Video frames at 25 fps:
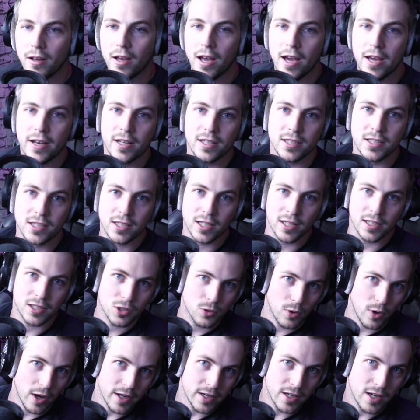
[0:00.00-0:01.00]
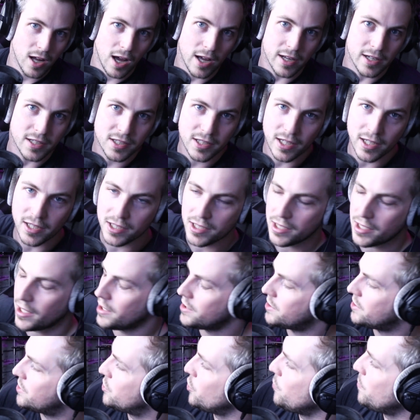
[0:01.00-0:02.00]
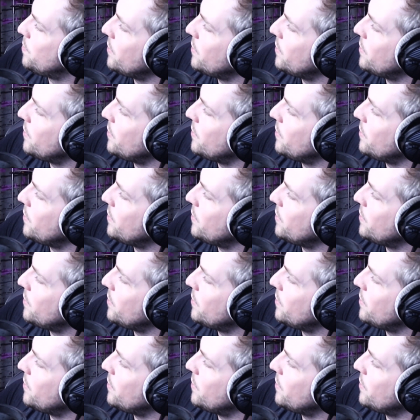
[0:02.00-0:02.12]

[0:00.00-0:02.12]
and it's quite nice. It's super